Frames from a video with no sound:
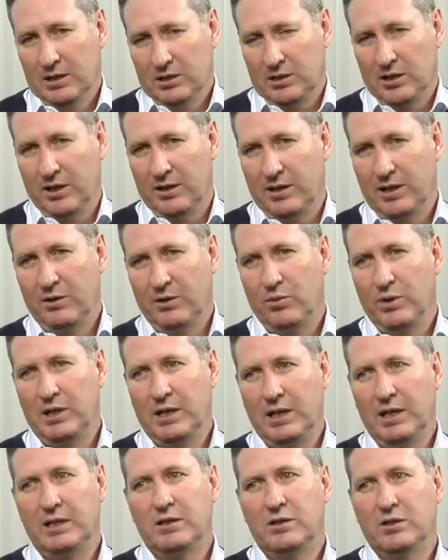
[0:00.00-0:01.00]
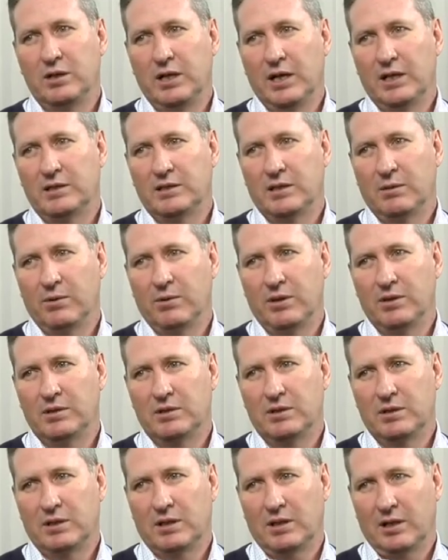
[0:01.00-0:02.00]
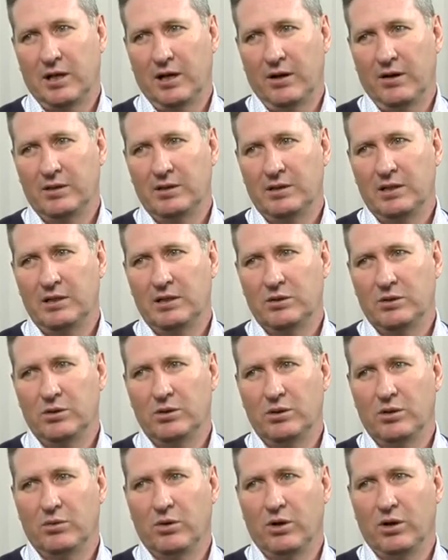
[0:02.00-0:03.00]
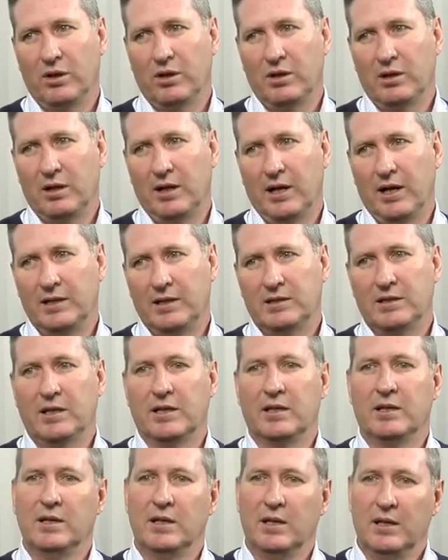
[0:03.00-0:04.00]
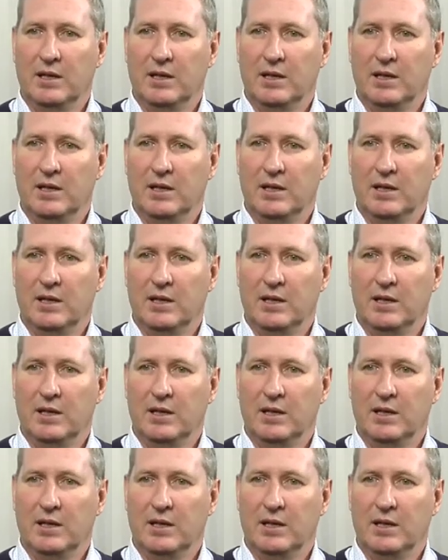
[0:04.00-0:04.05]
So I think we need to get some of this clarity sooner rather than later.